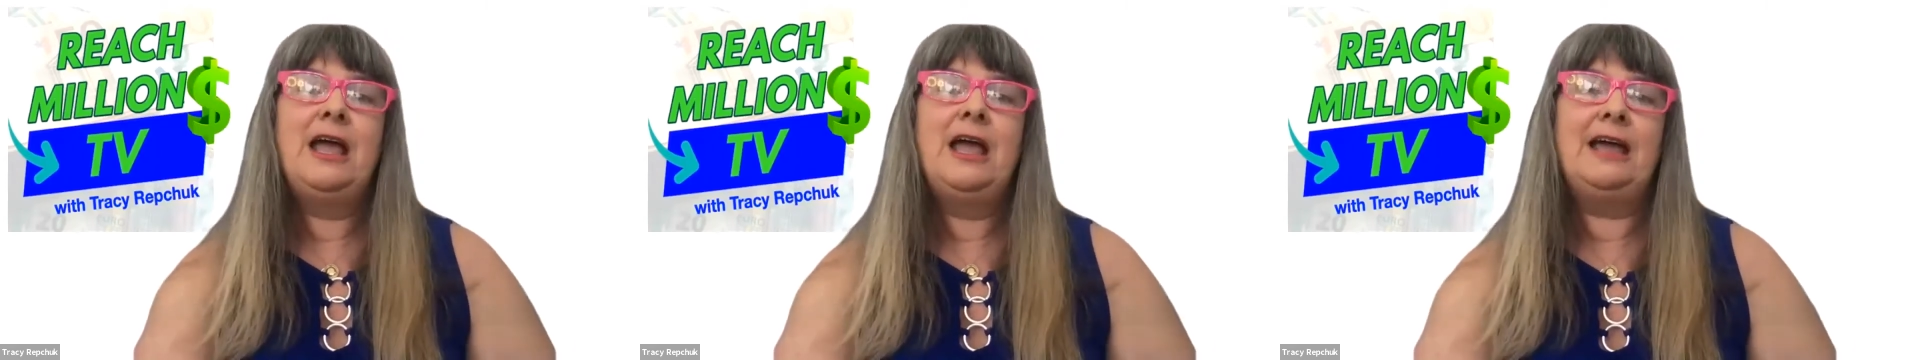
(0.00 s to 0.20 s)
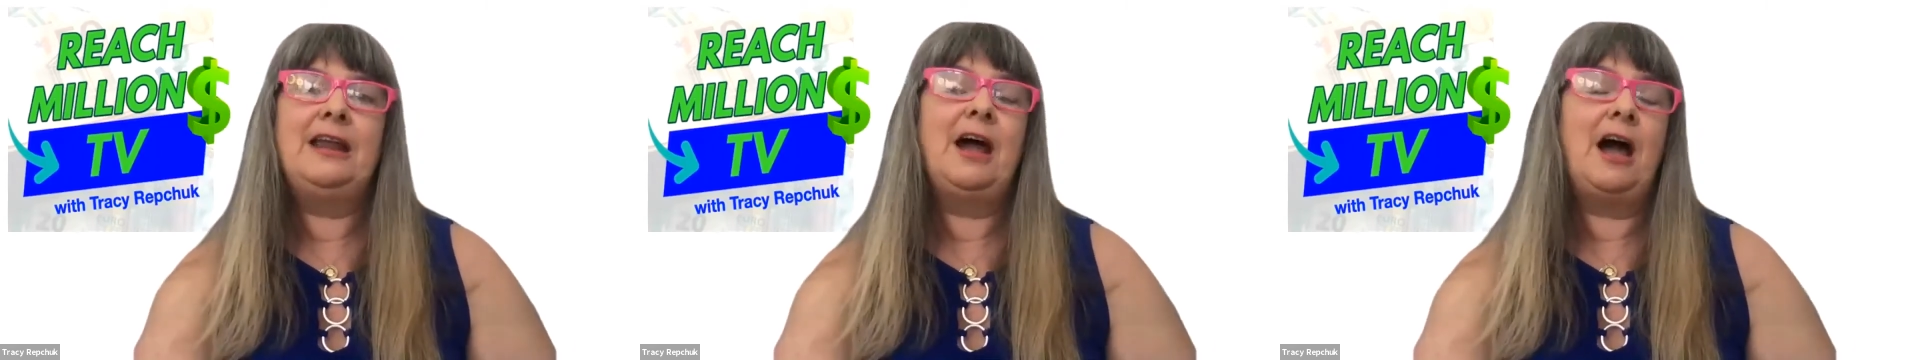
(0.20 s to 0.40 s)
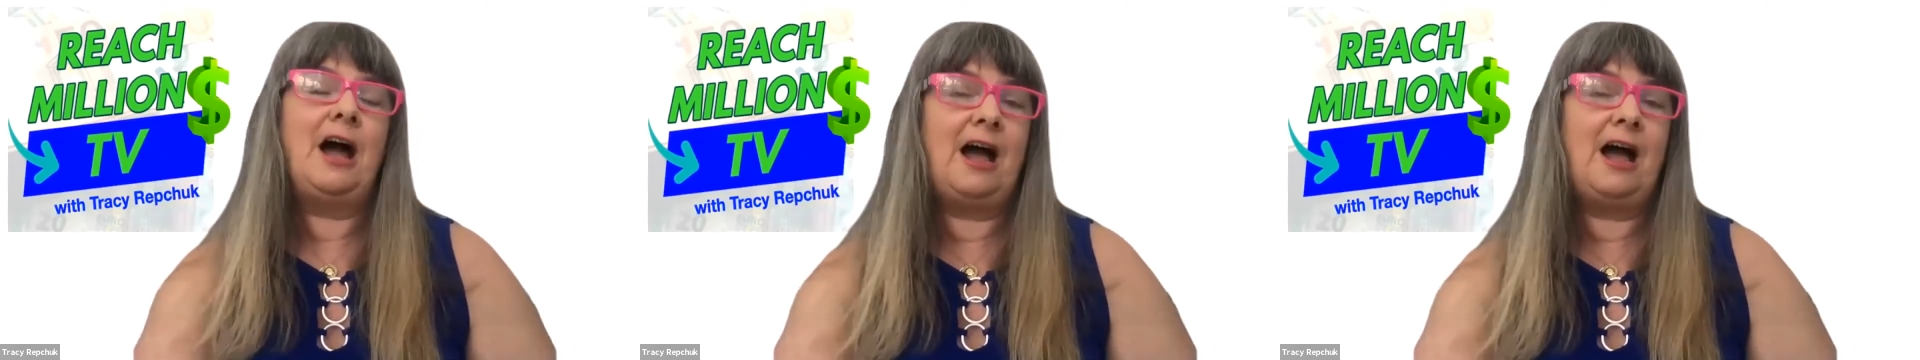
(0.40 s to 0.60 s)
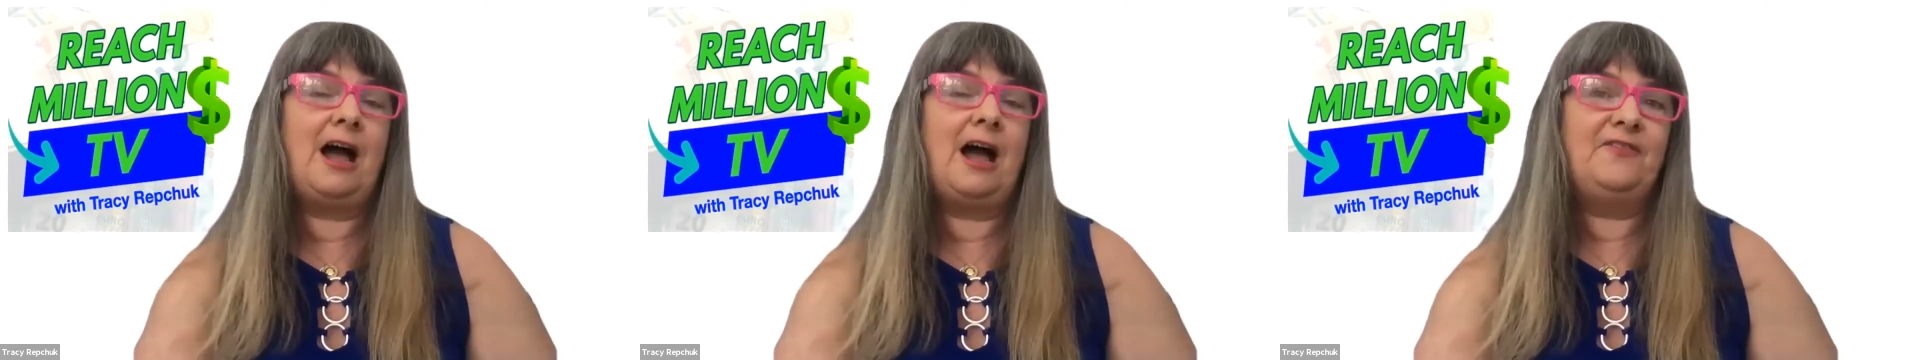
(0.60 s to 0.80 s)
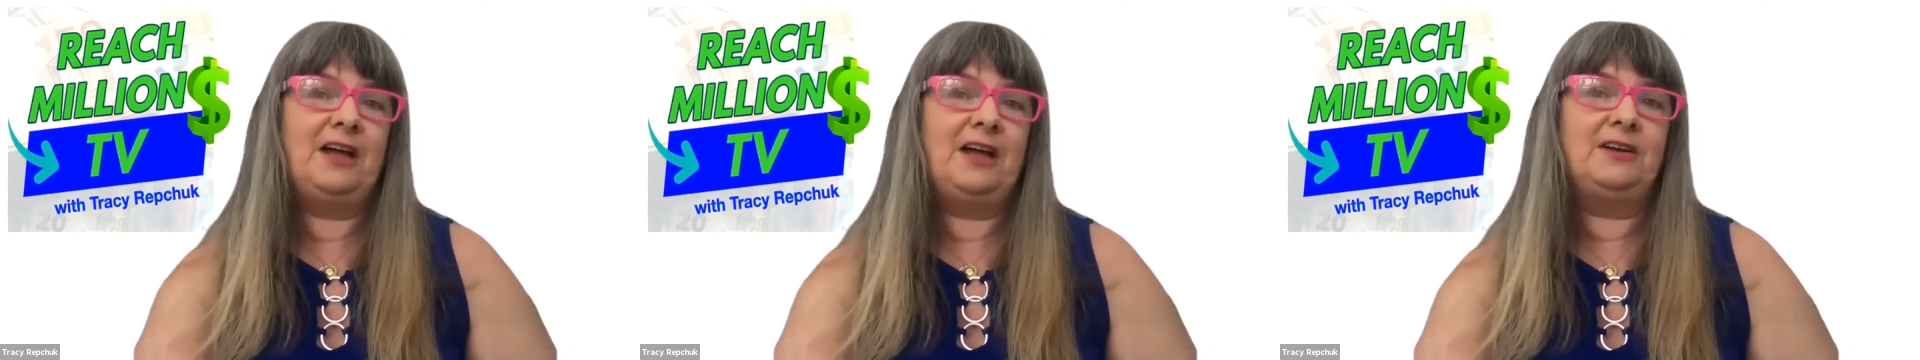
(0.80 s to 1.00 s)
and i
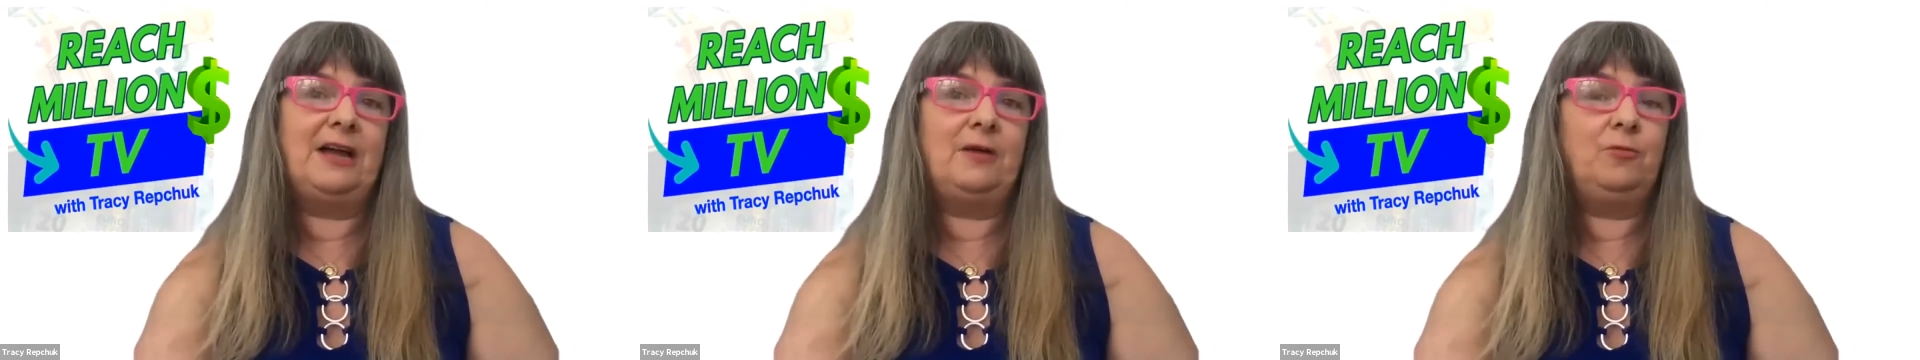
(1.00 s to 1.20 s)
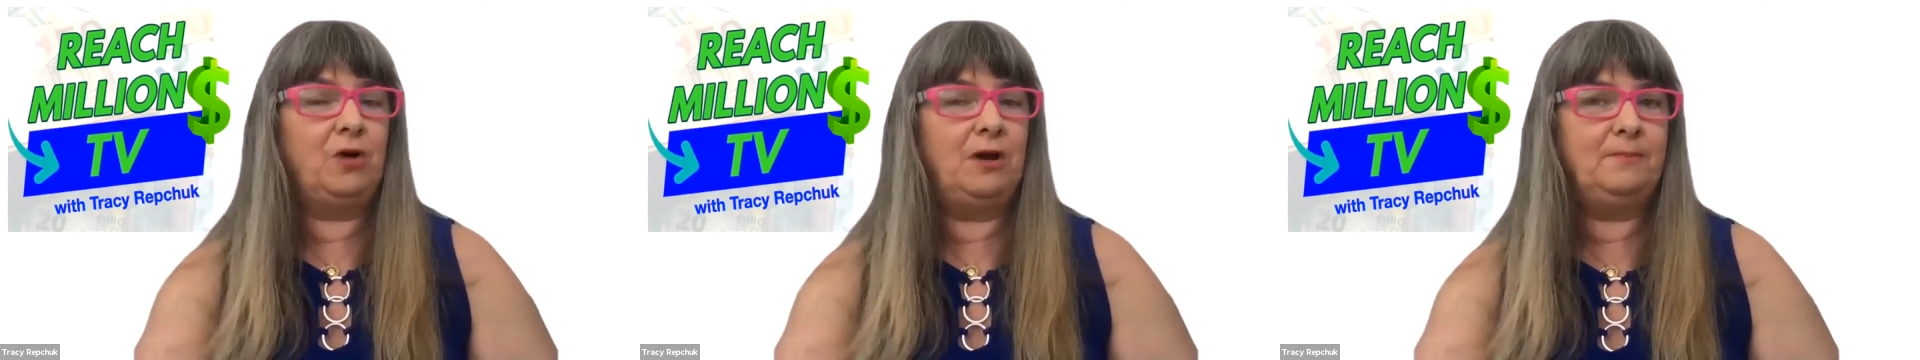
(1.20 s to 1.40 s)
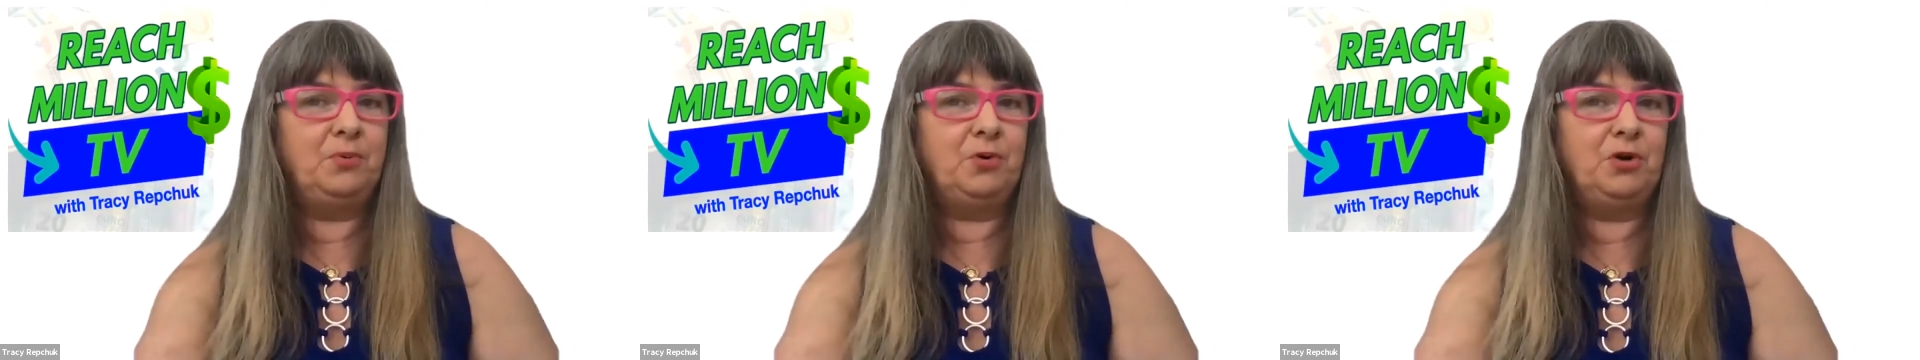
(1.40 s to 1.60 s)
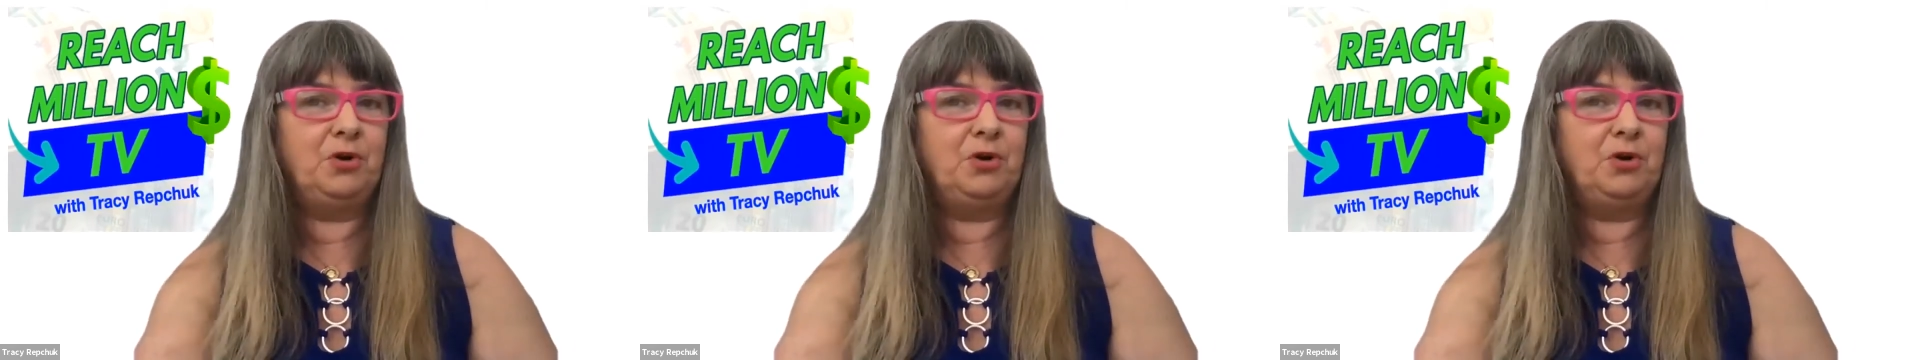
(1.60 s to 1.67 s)
found at one point